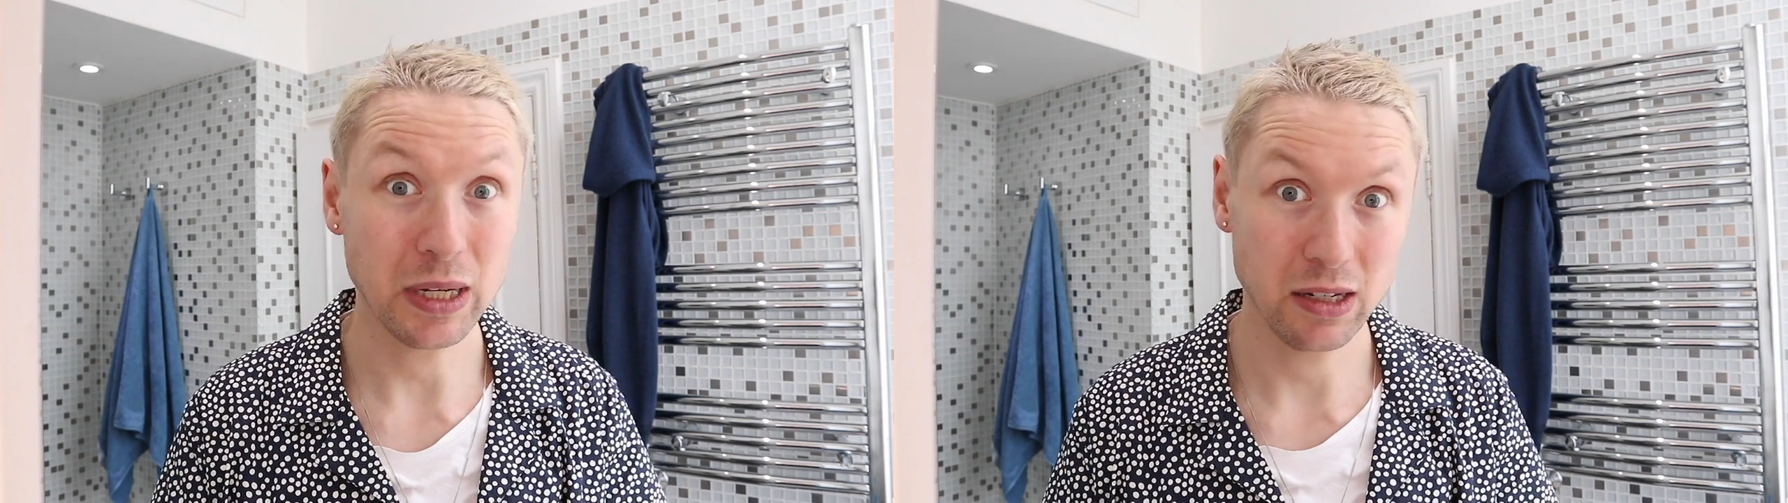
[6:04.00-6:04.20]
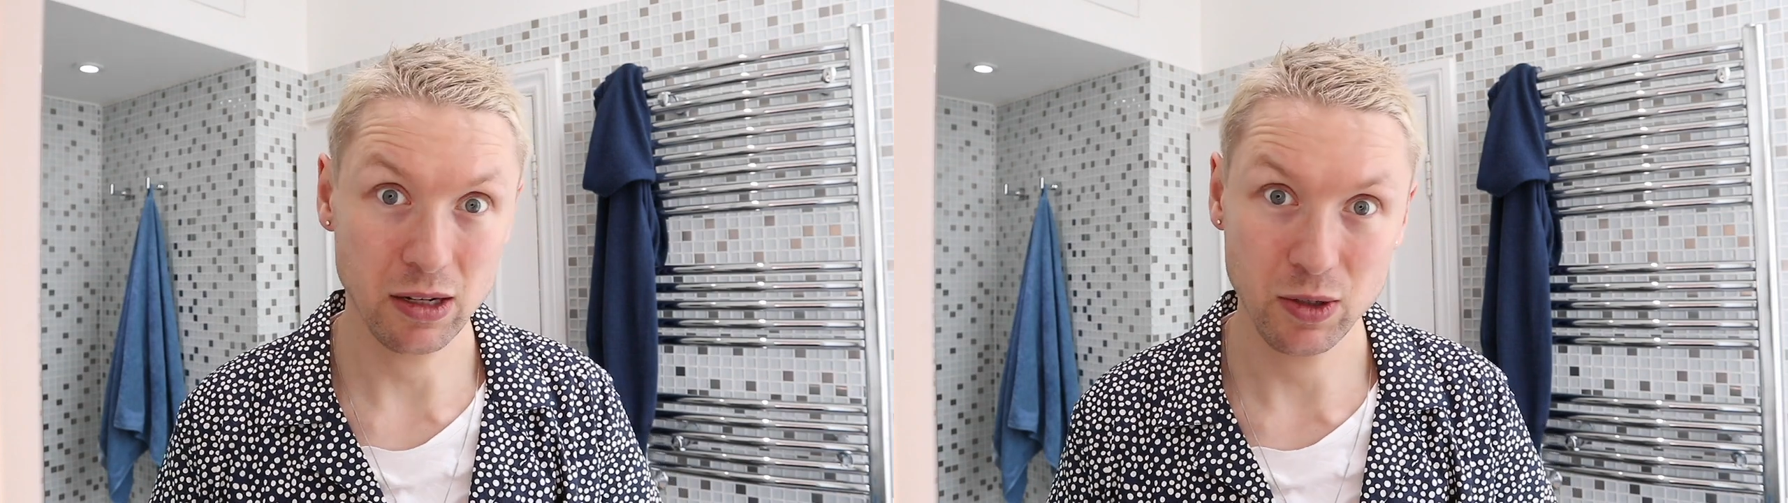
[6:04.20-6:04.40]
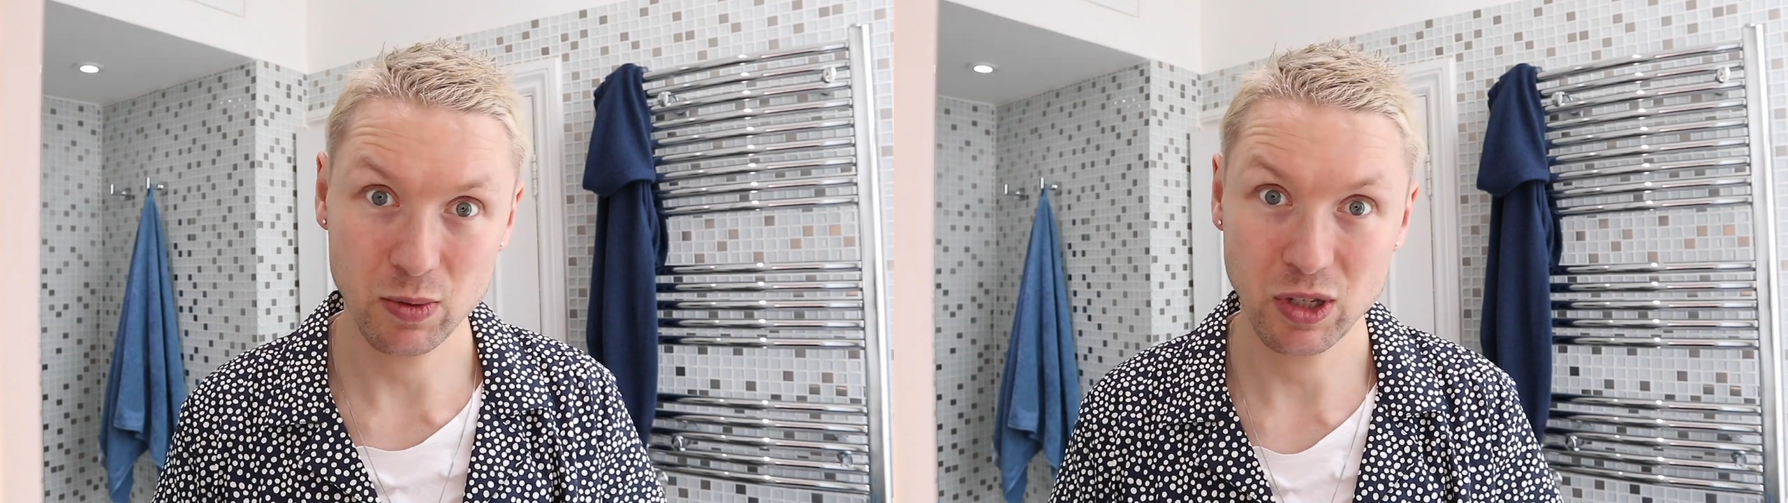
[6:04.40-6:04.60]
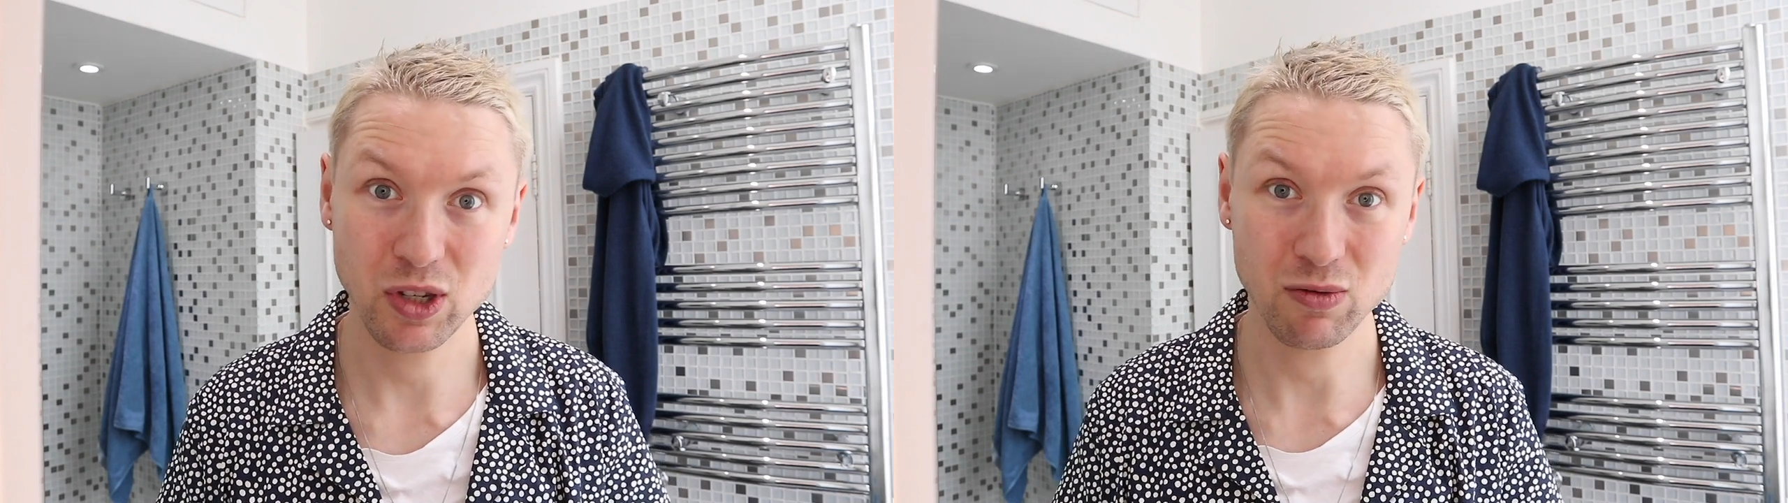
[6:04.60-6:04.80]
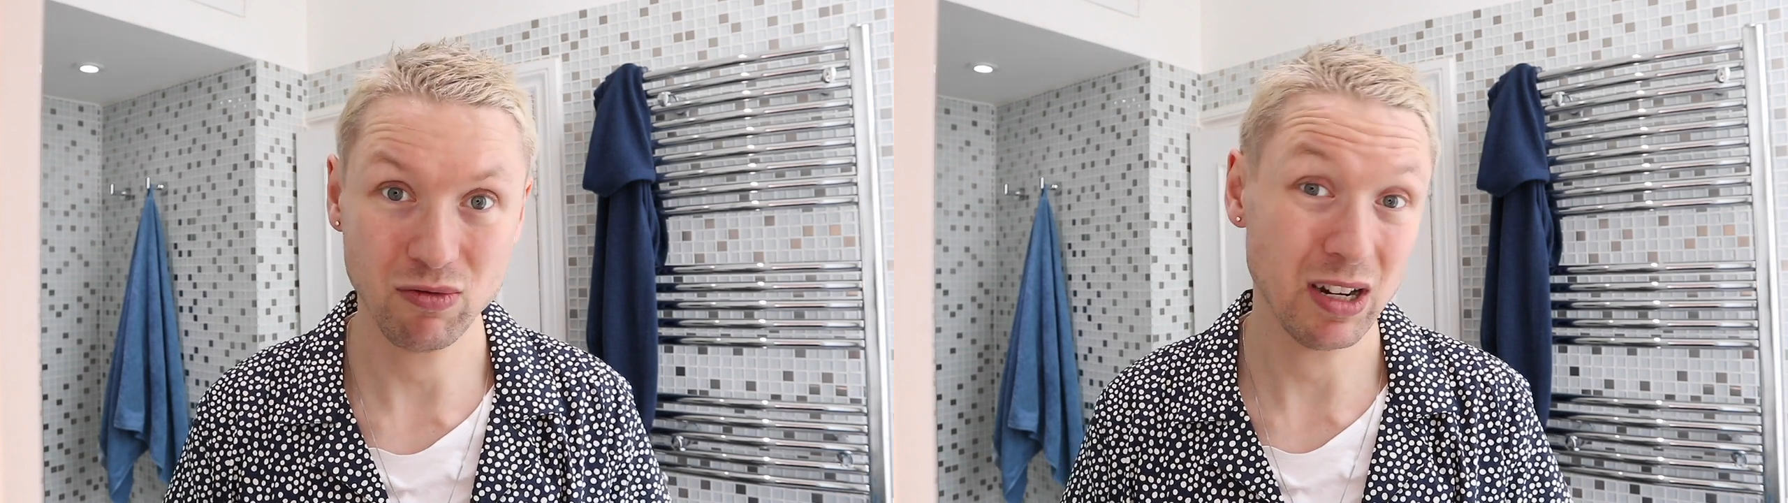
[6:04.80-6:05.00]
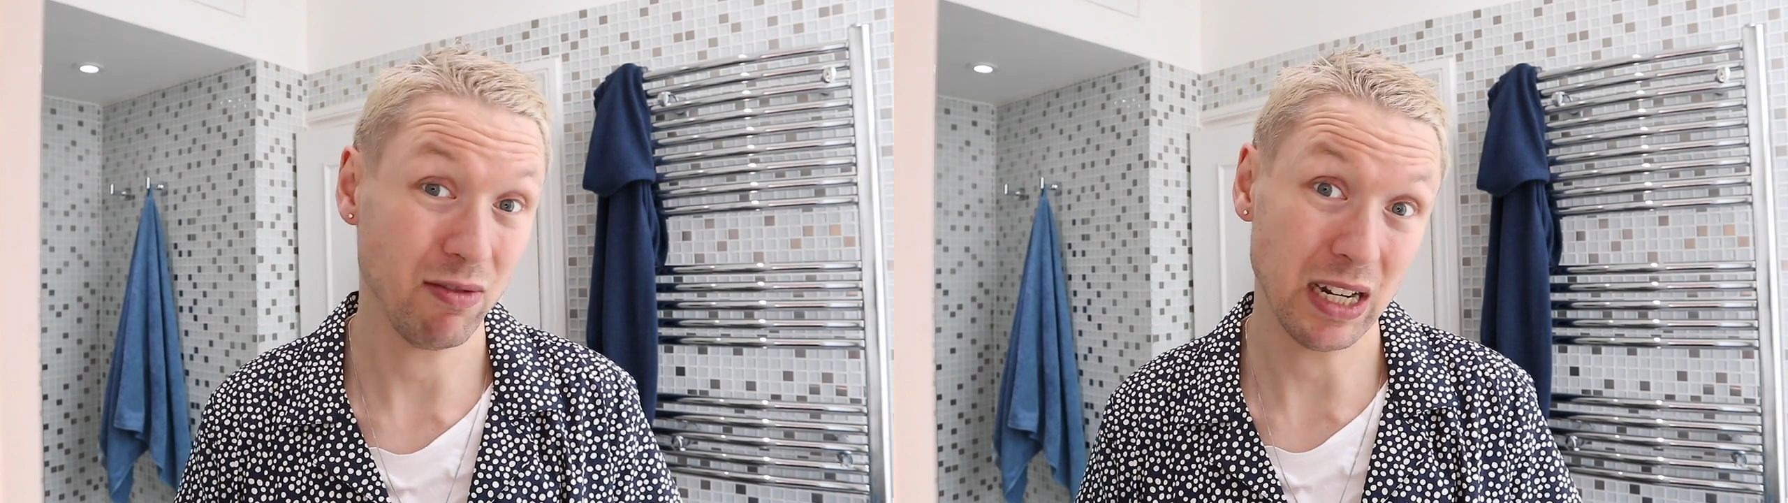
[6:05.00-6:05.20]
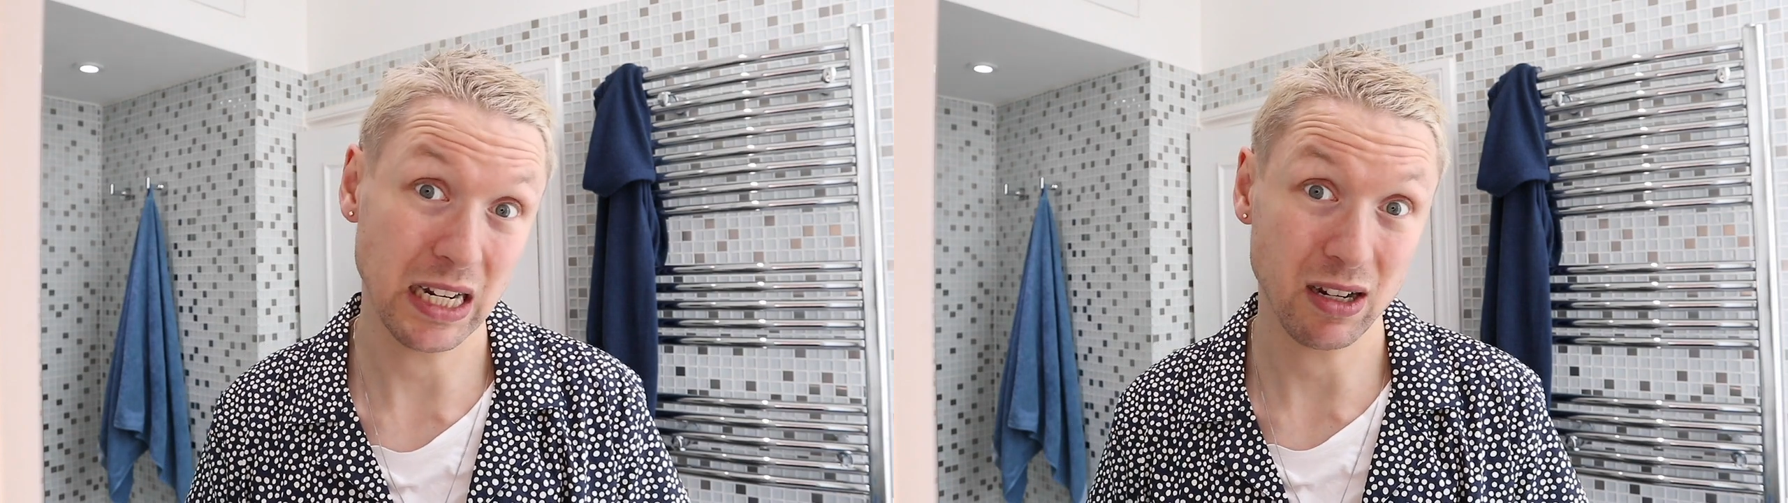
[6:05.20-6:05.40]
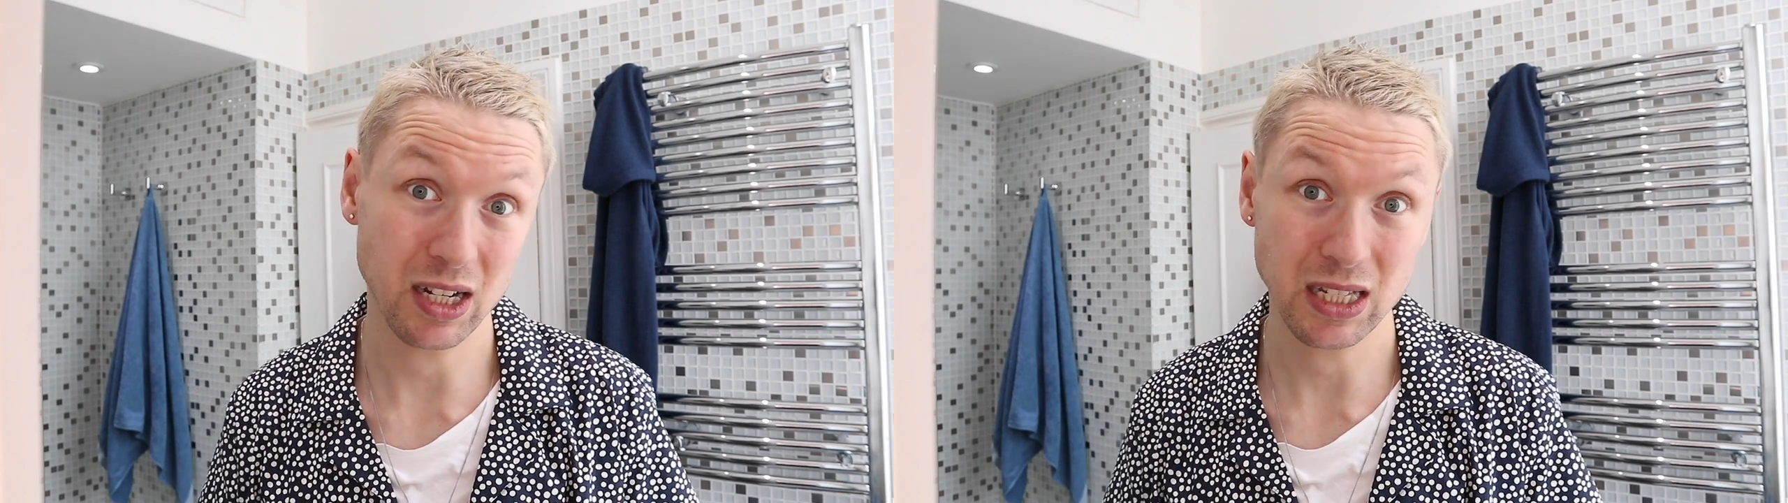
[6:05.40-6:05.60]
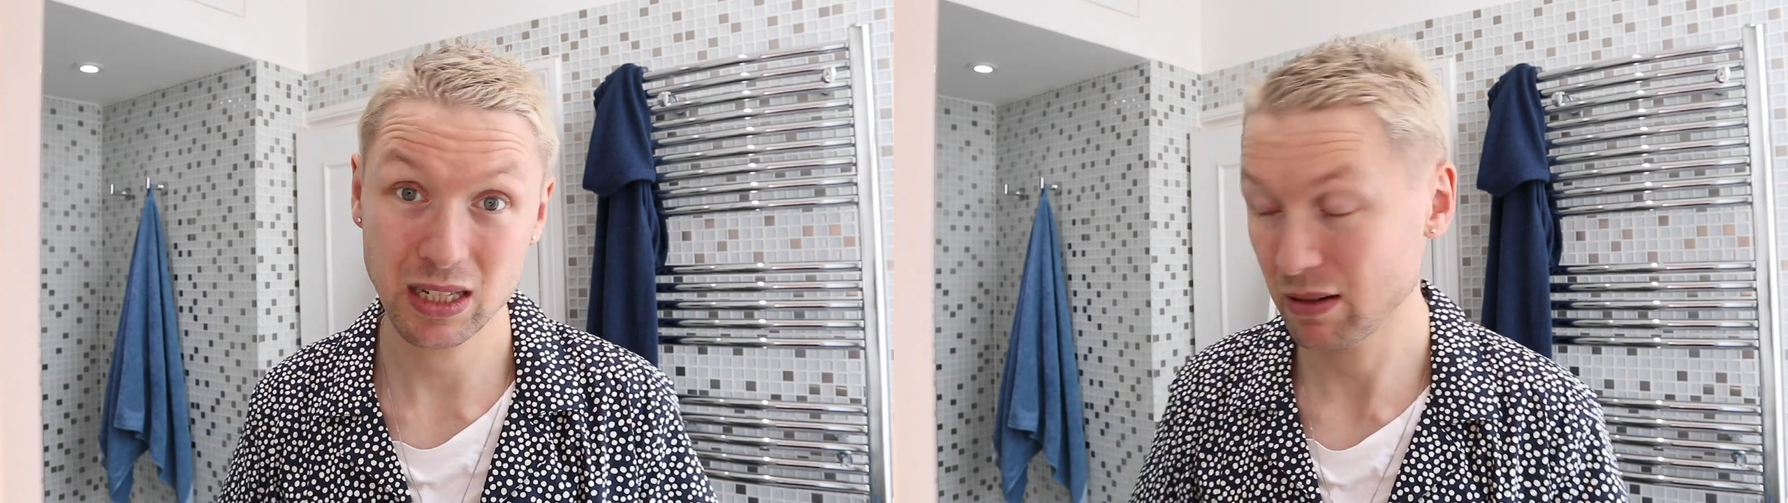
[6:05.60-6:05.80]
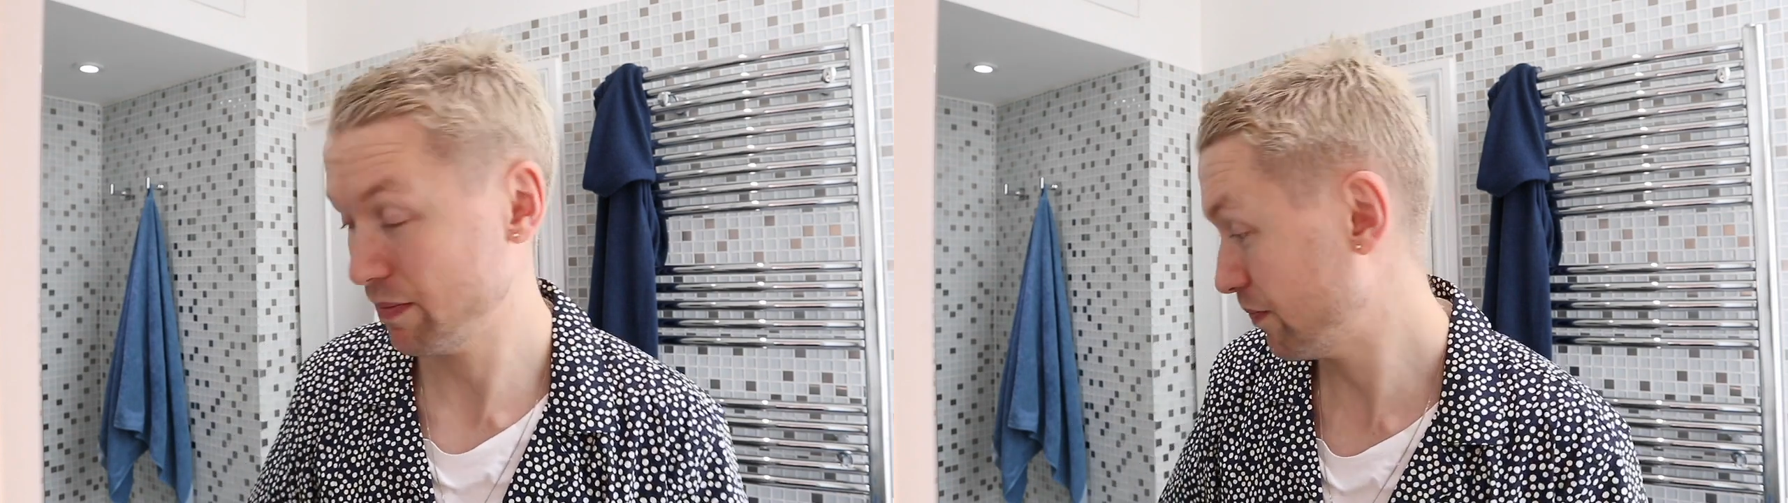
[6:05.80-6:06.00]
windows, which is really, really
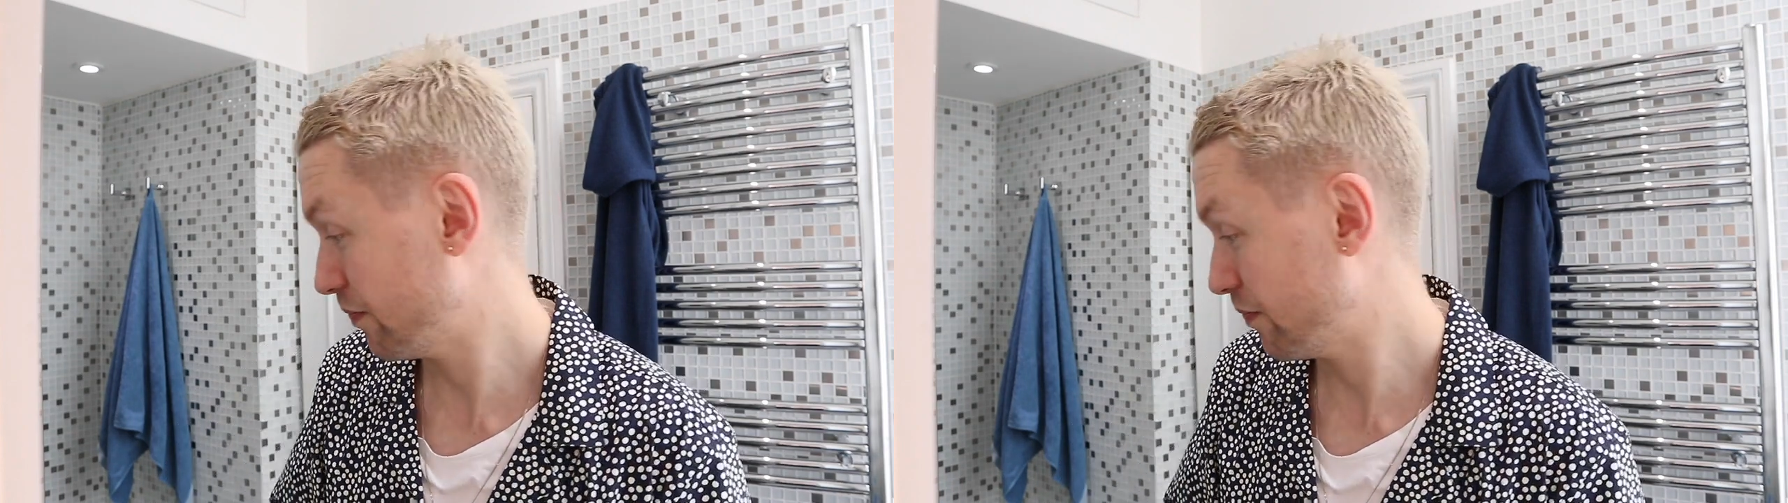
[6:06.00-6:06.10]
nice.